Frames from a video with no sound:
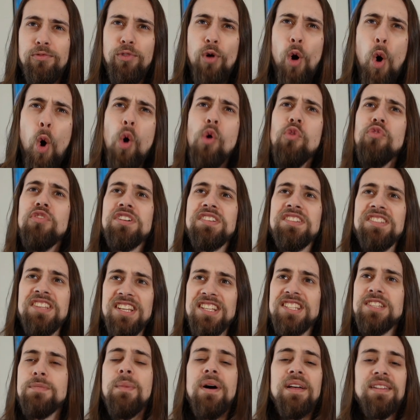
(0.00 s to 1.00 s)
over
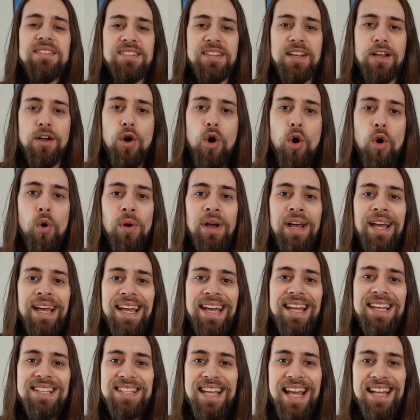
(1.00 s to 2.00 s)
6 months ago
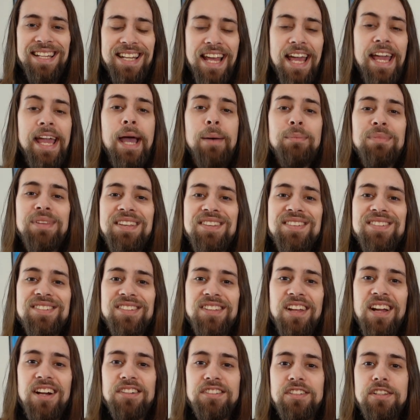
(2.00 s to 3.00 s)
is that AMD
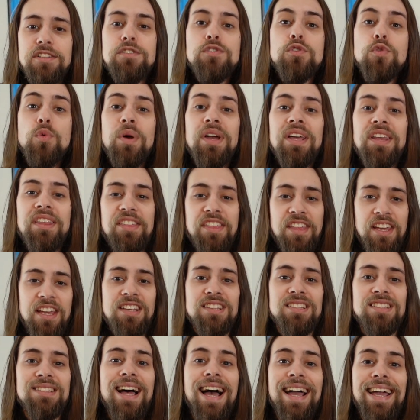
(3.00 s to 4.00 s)
started doing
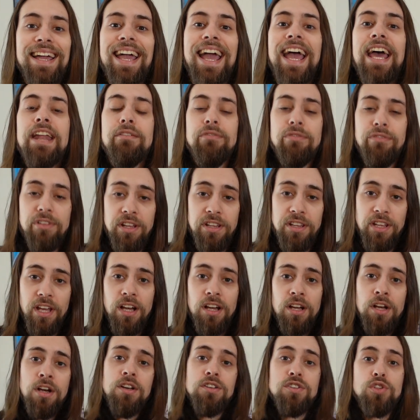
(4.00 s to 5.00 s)
things like Nvidia.
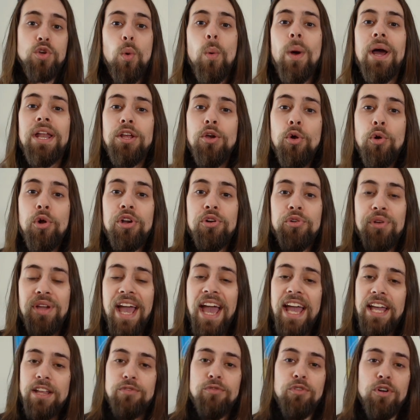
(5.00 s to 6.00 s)
So when you
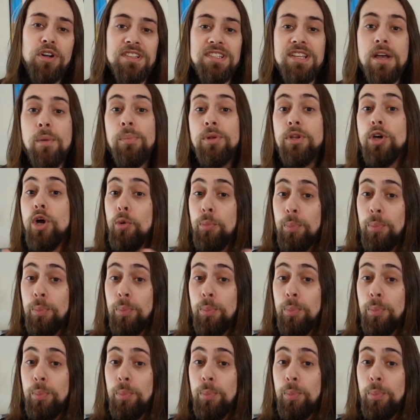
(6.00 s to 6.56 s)
create, for example, you're